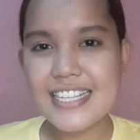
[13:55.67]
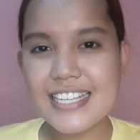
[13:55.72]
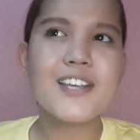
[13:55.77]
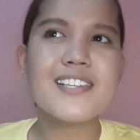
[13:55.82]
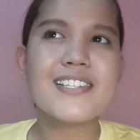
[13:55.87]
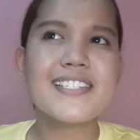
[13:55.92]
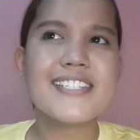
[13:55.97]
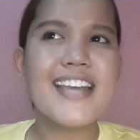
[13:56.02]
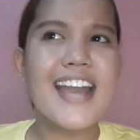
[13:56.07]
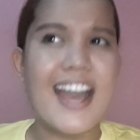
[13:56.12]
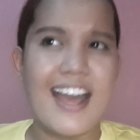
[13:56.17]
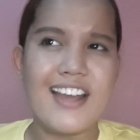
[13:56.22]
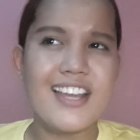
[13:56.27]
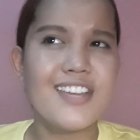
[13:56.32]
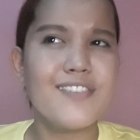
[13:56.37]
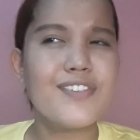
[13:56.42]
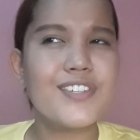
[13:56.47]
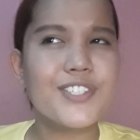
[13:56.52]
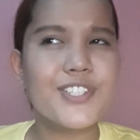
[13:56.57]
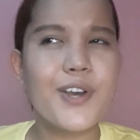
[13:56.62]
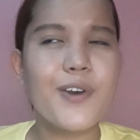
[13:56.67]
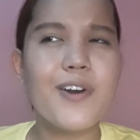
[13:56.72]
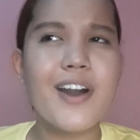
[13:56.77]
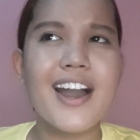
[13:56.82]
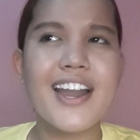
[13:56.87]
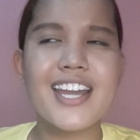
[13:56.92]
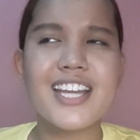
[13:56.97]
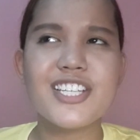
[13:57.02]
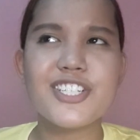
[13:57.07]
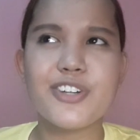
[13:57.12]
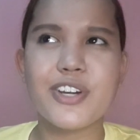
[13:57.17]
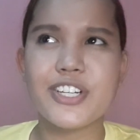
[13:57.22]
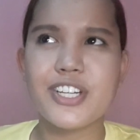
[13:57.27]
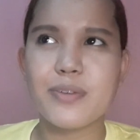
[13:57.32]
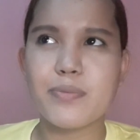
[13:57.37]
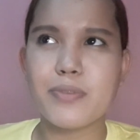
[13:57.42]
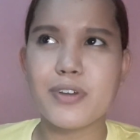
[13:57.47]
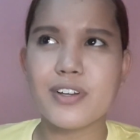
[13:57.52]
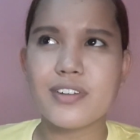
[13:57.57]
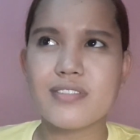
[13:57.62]
Because yeah, even though I enjoyed
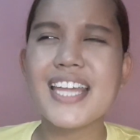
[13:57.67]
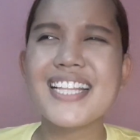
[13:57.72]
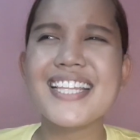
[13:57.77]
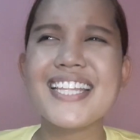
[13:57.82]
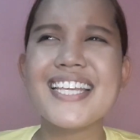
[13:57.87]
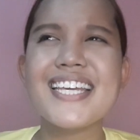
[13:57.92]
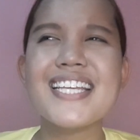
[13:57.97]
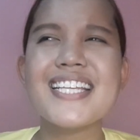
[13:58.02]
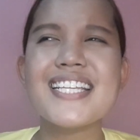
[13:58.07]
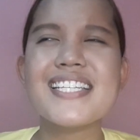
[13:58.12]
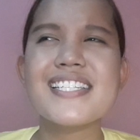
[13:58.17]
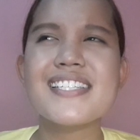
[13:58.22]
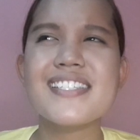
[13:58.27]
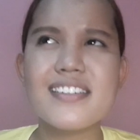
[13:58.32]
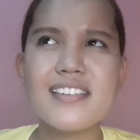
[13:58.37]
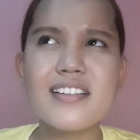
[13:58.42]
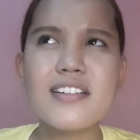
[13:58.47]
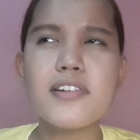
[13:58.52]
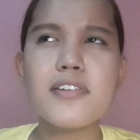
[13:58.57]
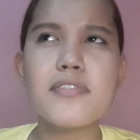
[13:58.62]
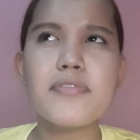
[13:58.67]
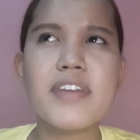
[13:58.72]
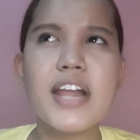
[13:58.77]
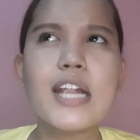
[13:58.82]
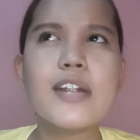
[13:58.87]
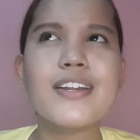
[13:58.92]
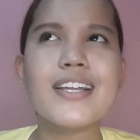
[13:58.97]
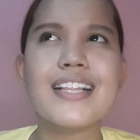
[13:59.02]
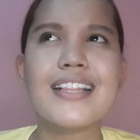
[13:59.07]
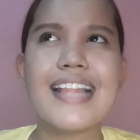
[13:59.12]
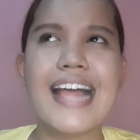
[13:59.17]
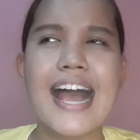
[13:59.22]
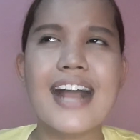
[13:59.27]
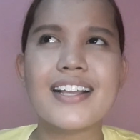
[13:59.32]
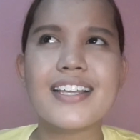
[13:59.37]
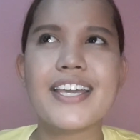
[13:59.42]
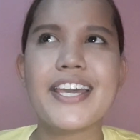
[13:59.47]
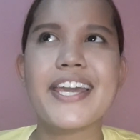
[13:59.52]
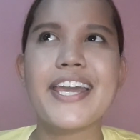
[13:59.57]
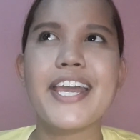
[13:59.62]
the book, it is still very
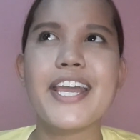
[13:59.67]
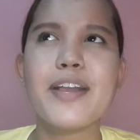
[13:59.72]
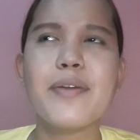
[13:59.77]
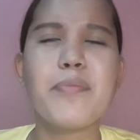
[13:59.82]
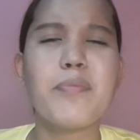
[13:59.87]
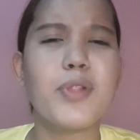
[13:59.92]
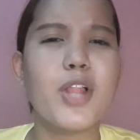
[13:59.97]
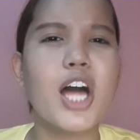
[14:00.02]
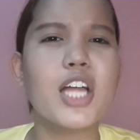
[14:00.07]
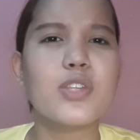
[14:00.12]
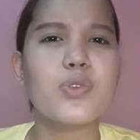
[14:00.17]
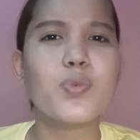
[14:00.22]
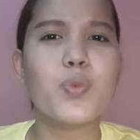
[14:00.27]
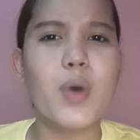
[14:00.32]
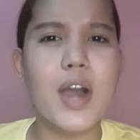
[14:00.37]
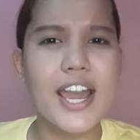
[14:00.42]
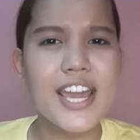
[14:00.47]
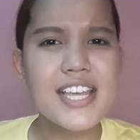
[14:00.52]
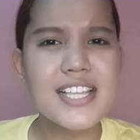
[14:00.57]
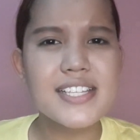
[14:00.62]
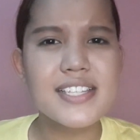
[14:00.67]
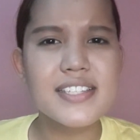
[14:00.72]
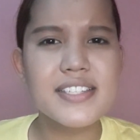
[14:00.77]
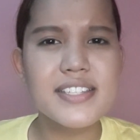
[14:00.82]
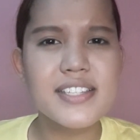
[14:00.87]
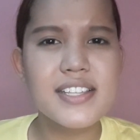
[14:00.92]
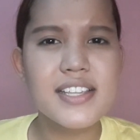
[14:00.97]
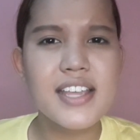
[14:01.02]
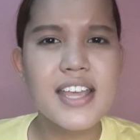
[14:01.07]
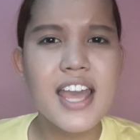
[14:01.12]
lacking plot-wise.